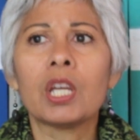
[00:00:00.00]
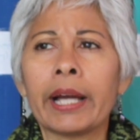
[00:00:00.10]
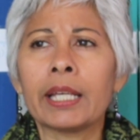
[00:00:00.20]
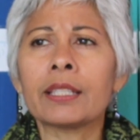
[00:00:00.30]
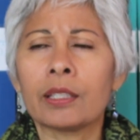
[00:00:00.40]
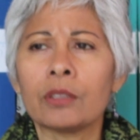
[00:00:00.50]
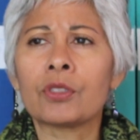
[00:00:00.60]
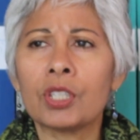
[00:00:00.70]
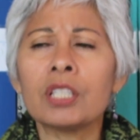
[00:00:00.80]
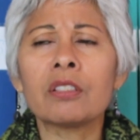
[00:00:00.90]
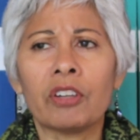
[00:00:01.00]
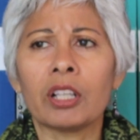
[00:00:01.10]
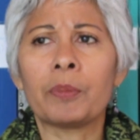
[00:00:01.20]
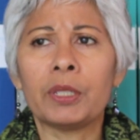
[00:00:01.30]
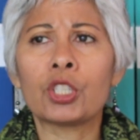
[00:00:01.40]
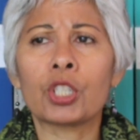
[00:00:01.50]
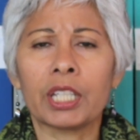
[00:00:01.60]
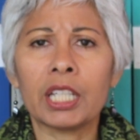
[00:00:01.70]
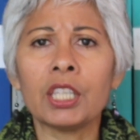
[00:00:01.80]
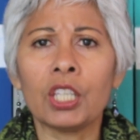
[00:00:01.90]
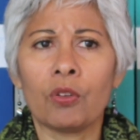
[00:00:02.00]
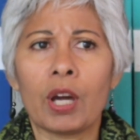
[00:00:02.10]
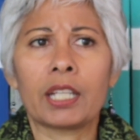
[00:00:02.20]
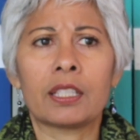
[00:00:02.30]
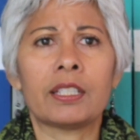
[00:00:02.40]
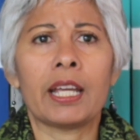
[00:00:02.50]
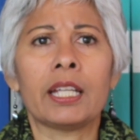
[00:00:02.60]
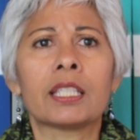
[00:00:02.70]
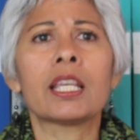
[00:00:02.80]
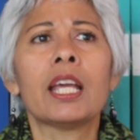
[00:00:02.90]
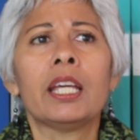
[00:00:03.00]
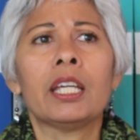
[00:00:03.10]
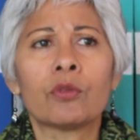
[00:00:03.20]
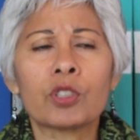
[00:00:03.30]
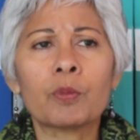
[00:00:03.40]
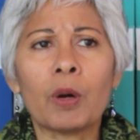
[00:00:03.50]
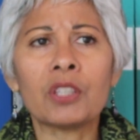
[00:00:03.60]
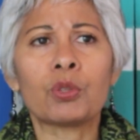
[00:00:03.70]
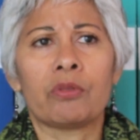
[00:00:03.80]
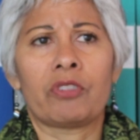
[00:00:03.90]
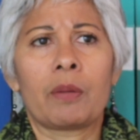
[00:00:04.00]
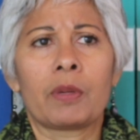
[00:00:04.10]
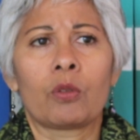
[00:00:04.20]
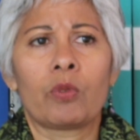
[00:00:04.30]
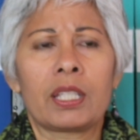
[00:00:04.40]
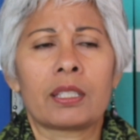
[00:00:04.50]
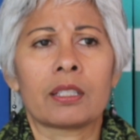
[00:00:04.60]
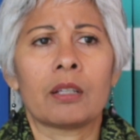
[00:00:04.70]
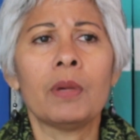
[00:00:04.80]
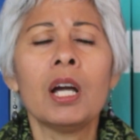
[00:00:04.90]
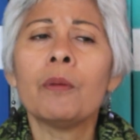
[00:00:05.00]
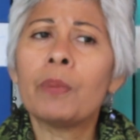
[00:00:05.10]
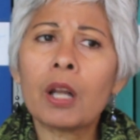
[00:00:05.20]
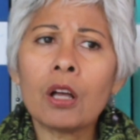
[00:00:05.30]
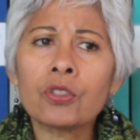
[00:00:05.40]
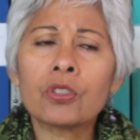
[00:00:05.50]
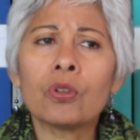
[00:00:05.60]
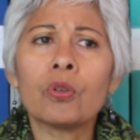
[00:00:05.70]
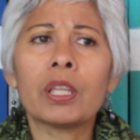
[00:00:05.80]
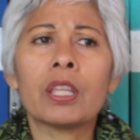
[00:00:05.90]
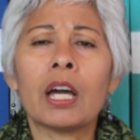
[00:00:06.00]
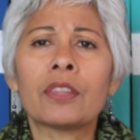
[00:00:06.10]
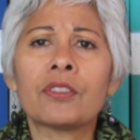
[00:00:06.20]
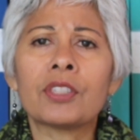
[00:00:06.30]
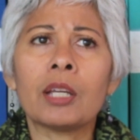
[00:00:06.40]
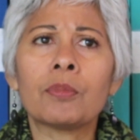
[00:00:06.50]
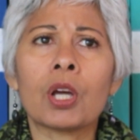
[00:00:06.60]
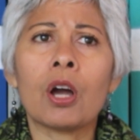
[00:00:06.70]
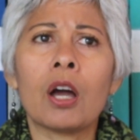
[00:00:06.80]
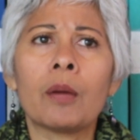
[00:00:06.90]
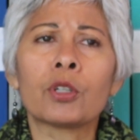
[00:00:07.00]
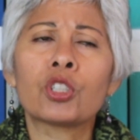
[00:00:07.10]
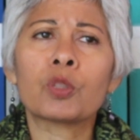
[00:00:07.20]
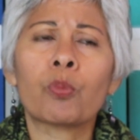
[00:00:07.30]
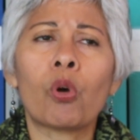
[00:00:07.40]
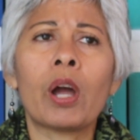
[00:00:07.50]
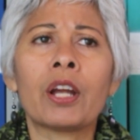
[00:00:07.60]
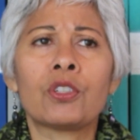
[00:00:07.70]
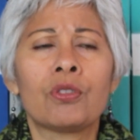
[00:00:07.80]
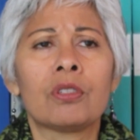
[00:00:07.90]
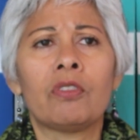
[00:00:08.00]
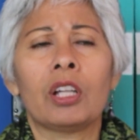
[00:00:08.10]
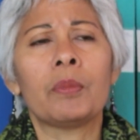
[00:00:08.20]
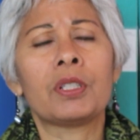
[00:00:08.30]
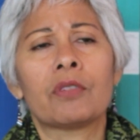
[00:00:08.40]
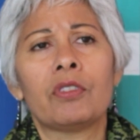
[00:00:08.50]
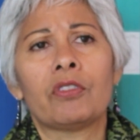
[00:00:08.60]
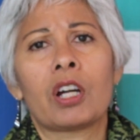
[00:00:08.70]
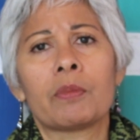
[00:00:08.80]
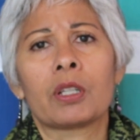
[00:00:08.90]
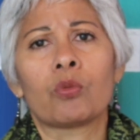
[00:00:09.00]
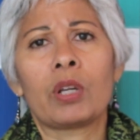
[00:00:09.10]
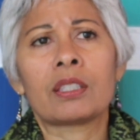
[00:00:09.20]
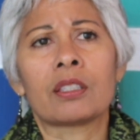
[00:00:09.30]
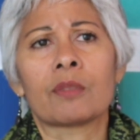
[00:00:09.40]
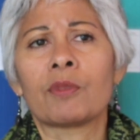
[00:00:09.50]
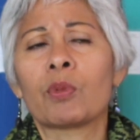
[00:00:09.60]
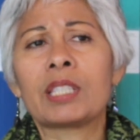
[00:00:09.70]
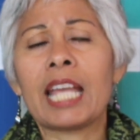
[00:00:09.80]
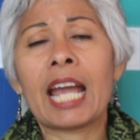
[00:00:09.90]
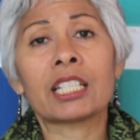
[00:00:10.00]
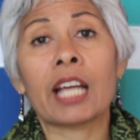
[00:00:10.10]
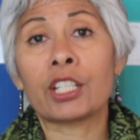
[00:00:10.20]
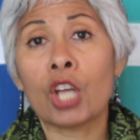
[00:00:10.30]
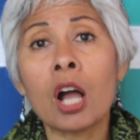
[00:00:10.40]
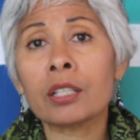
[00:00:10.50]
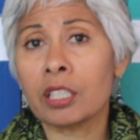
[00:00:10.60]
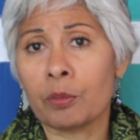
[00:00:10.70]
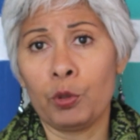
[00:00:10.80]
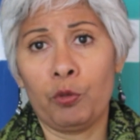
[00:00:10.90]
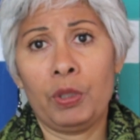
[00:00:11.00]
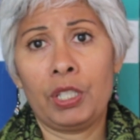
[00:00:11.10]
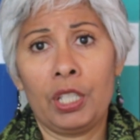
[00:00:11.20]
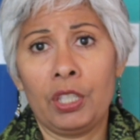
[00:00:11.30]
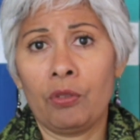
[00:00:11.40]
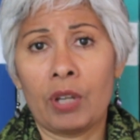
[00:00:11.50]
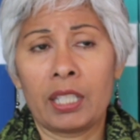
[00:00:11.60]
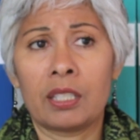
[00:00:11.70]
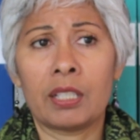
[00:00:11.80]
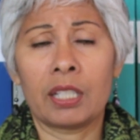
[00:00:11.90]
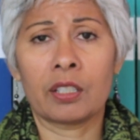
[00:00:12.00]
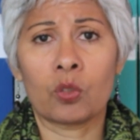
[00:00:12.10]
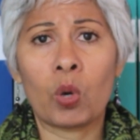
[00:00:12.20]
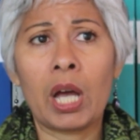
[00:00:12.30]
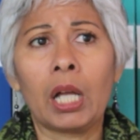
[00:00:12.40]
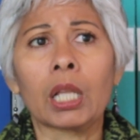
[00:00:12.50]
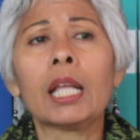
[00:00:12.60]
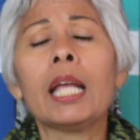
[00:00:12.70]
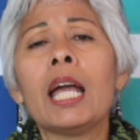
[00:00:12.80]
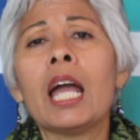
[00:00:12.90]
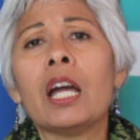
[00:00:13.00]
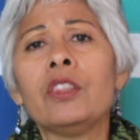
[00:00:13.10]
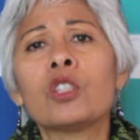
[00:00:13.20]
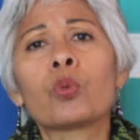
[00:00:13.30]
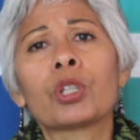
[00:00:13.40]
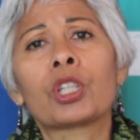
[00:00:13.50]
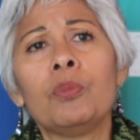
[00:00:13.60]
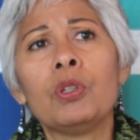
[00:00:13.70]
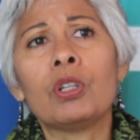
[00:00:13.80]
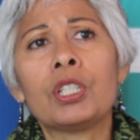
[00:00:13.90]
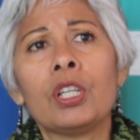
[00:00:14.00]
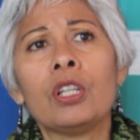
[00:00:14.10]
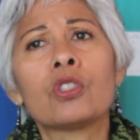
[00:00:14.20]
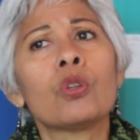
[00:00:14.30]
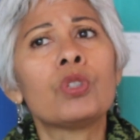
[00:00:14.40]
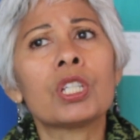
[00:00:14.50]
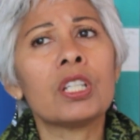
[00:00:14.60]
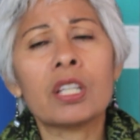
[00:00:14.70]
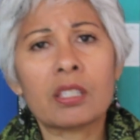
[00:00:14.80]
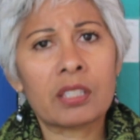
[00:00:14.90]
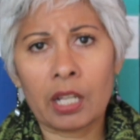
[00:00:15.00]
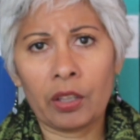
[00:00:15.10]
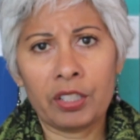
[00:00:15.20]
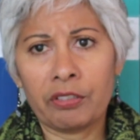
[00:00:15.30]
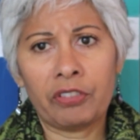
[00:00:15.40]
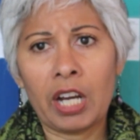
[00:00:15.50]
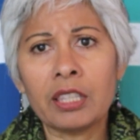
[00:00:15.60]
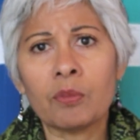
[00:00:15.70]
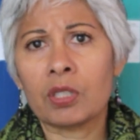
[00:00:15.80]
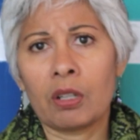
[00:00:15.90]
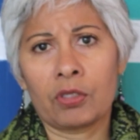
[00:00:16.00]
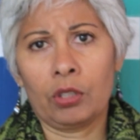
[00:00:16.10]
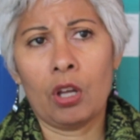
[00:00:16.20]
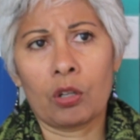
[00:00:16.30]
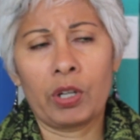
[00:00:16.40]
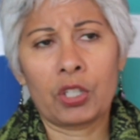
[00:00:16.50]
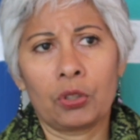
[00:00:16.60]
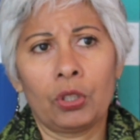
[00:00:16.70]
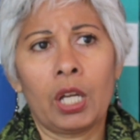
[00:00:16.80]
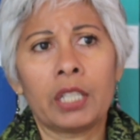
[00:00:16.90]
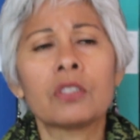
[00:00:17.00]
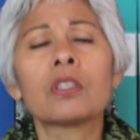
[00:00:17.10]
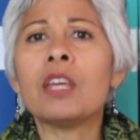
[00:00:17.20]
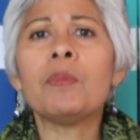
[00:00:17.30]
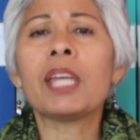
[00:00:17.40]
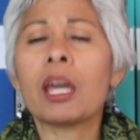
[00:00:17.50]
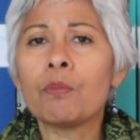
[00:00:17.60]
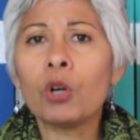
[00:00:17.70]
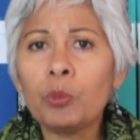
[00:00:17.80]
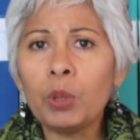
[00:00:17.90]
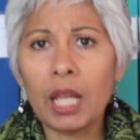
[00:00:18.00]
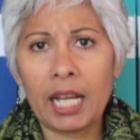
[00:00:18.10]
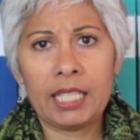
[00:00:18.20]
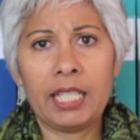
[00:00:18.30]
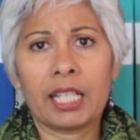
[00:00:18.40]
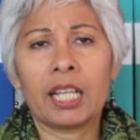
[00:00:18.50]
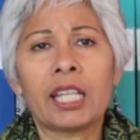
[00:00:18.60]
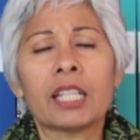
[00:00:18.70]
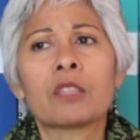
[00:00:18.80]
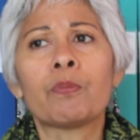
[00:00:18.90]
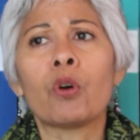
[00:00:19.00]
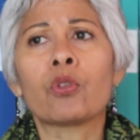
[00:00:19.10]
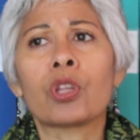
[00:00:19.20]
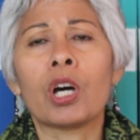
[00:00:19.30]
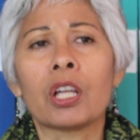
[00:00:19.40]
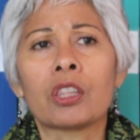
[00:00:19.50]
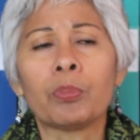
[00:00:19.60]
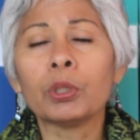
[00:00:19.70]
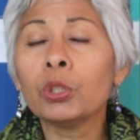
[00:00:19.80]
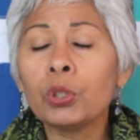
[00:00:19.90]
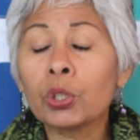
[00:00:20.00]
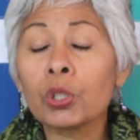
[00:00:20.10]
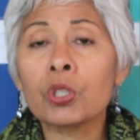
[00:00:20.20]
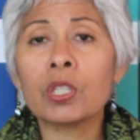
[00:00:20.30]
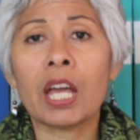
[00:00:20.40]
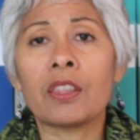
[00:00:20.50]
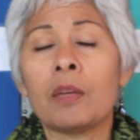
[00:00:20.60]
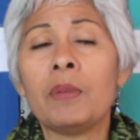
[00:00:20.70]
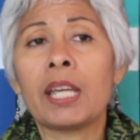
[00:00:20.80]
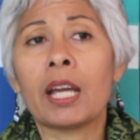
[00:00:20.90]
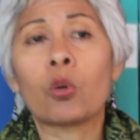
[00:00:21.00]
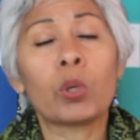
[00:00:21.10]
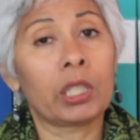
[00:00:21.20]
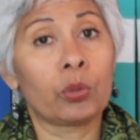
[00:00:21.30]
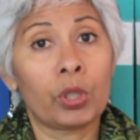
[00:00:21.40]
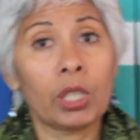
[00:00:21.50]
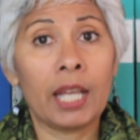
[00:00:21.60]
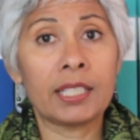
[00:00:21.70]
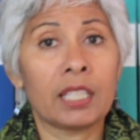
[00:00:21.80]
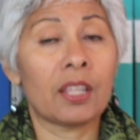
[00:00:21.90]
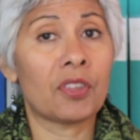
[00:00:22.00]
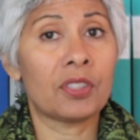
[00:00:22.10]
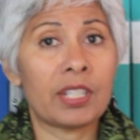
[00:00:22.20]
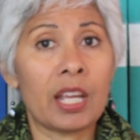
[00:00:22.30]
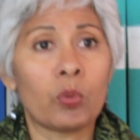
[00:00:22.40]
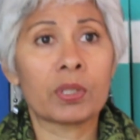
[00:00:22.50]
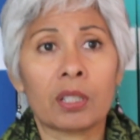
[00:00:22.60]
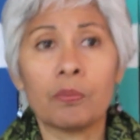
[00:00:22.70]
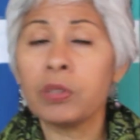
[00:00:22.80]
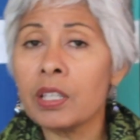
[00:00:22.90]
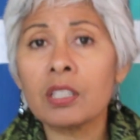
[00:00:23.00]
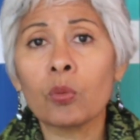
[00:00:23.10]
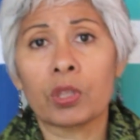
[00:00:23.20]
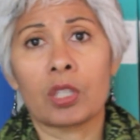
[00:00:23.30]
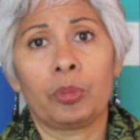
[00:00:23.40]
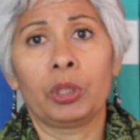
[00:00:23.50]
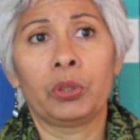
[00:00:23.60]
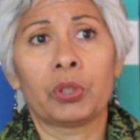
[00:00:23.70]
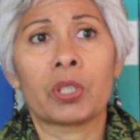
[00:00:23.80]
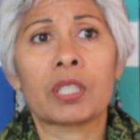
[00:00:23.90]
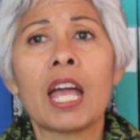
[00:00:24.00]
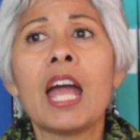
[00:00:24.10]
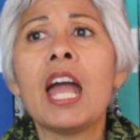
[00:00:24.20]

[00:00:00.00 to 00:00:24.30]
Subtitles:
I guess it did develop initially in the United States in response to environmental racism, but also at the same time, or just prior to the development of environmental racism, there was the anti-toxic movement in the United States as well. And these were communities who didn't necessarily define themselves along racial lines. They began mobilizing against both the polluters, and they began quickly realizing that the state was complicit with the polluters.